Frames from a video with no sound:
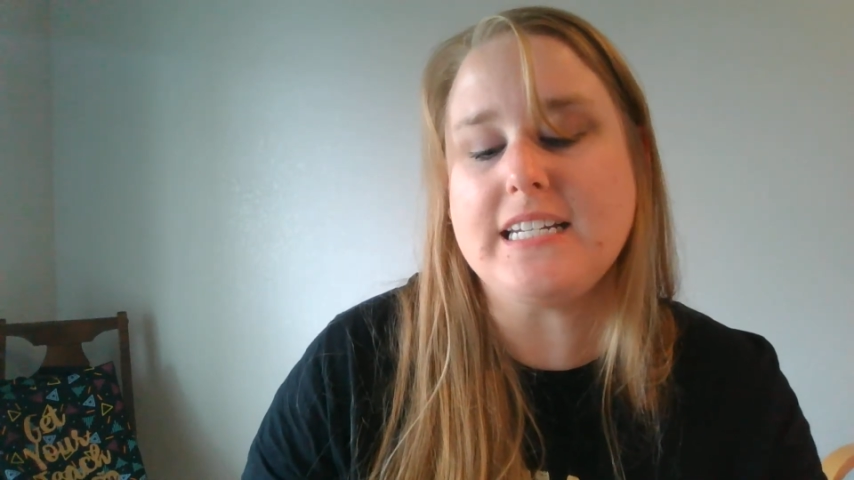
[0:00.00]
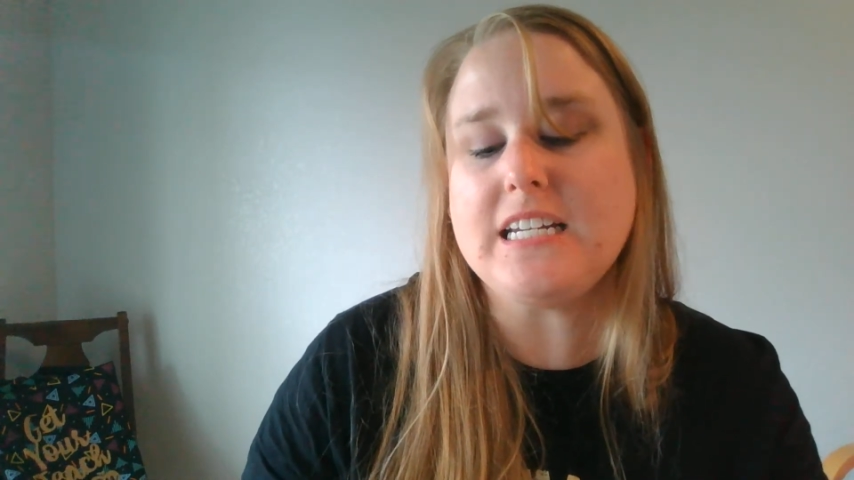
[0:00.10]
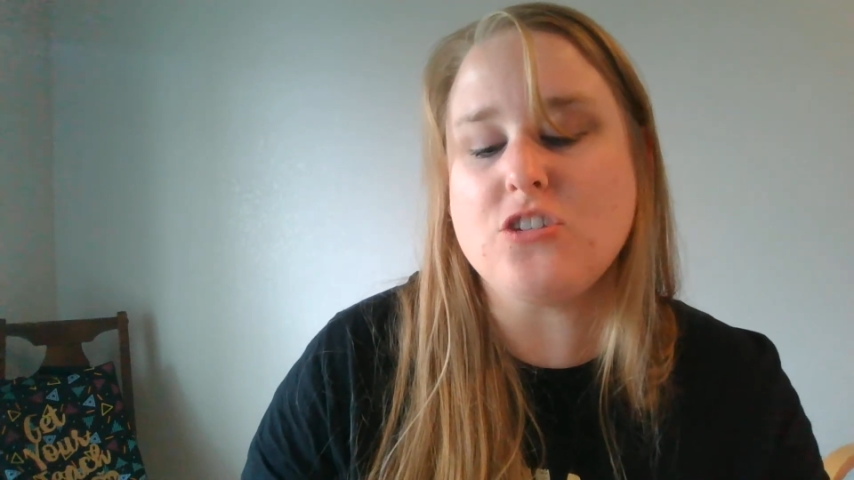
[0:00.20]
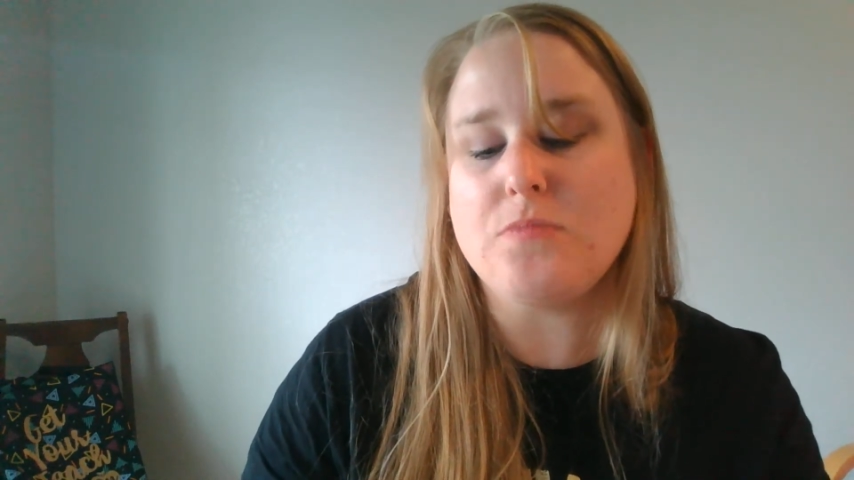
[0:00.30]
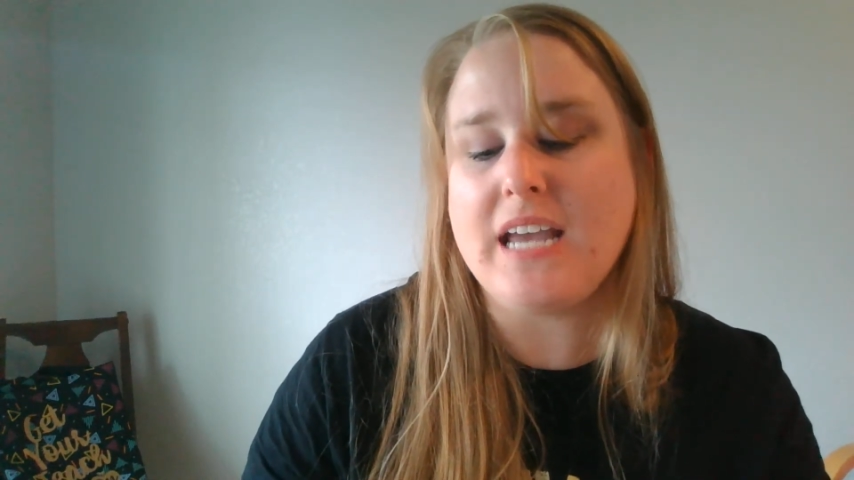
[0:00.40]

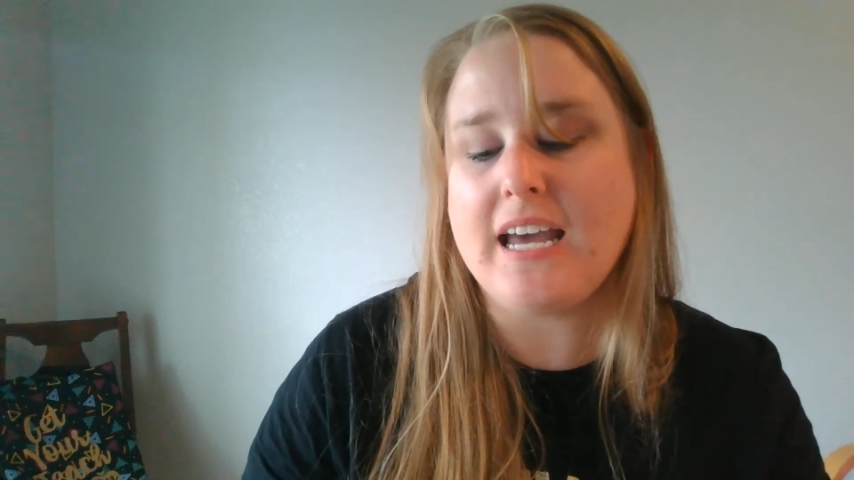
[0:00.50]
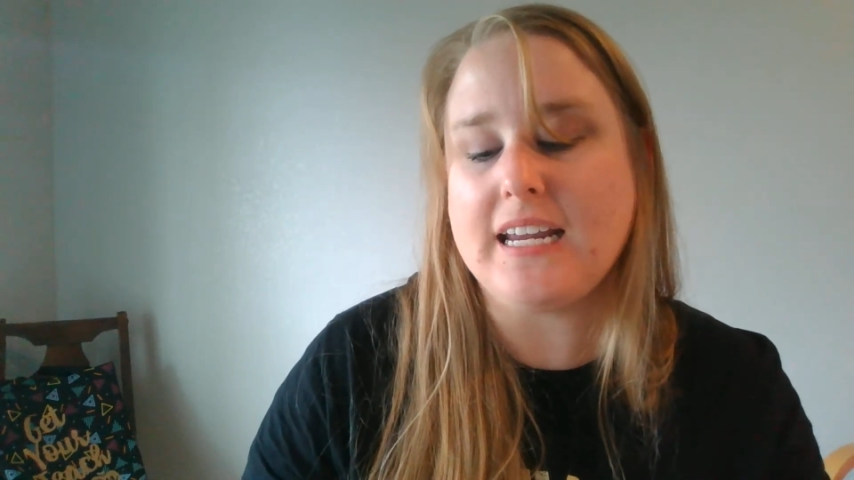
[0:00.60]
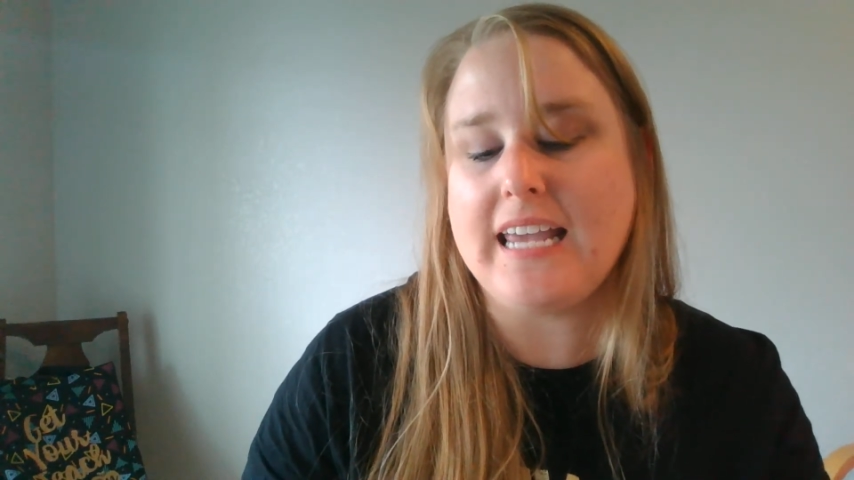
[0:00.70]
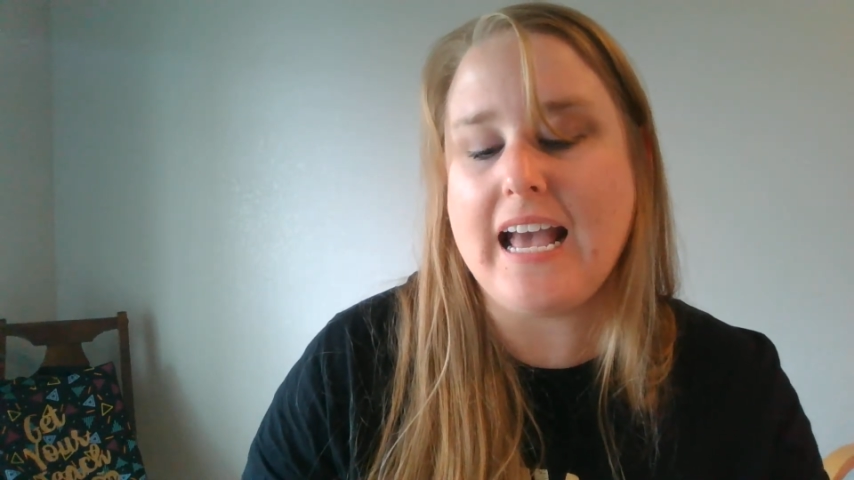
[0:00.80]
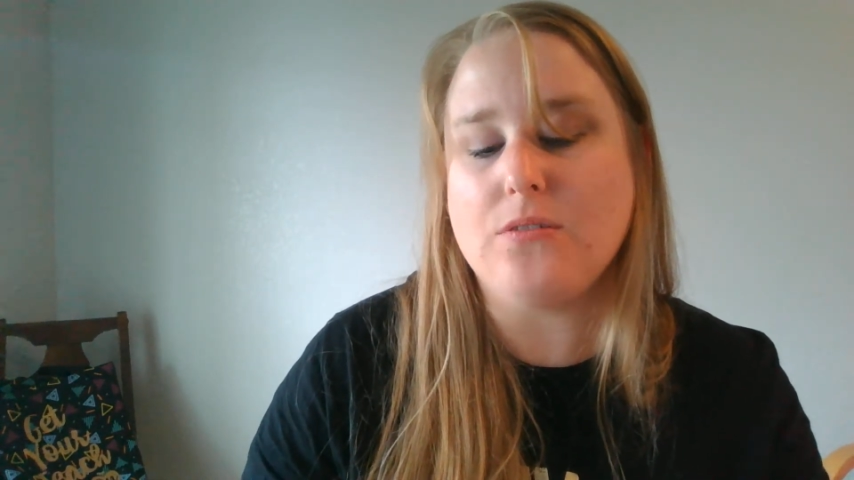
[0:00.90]
teach me how to
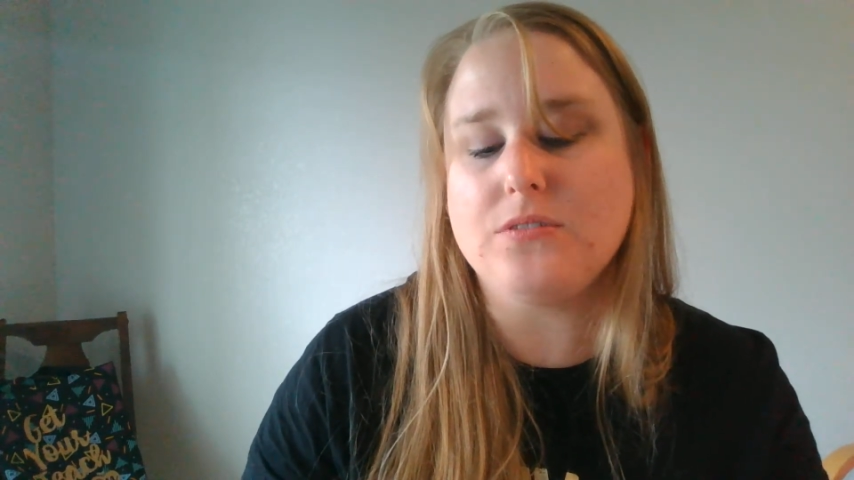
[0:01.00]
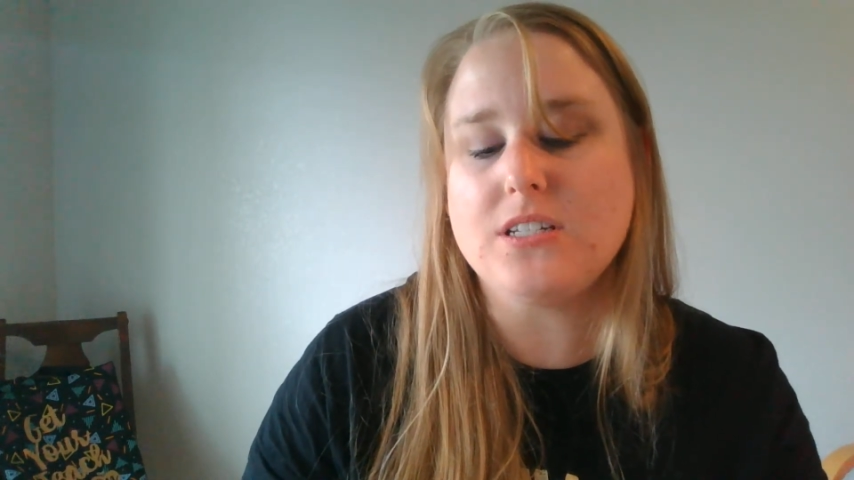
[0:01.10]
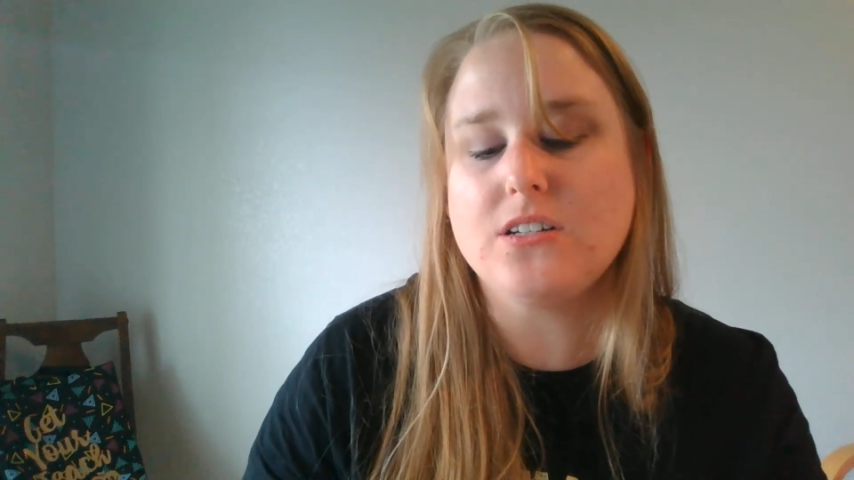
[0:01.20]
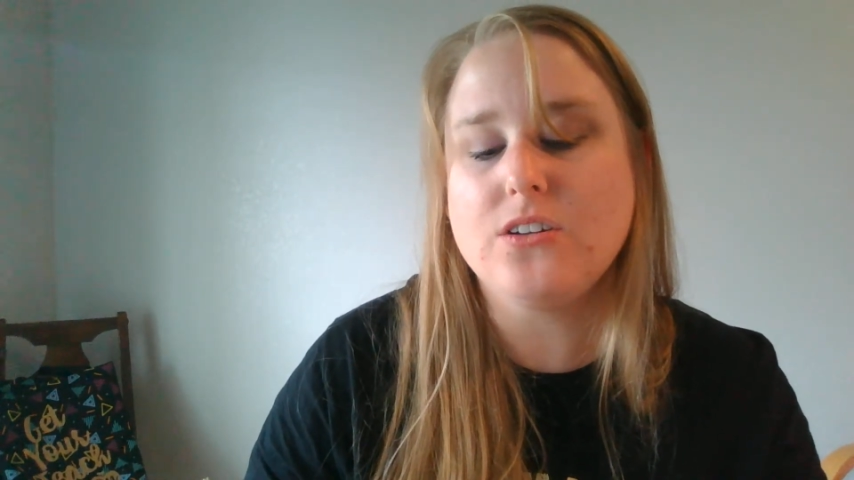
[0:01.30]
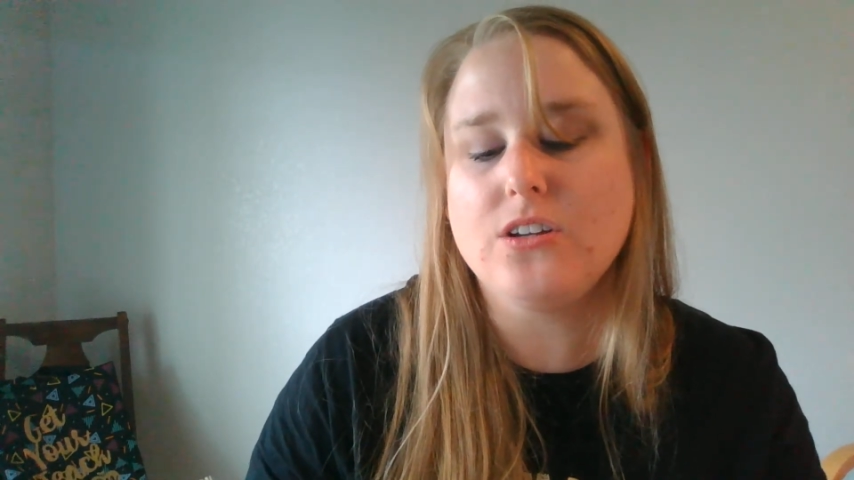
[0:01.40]
count."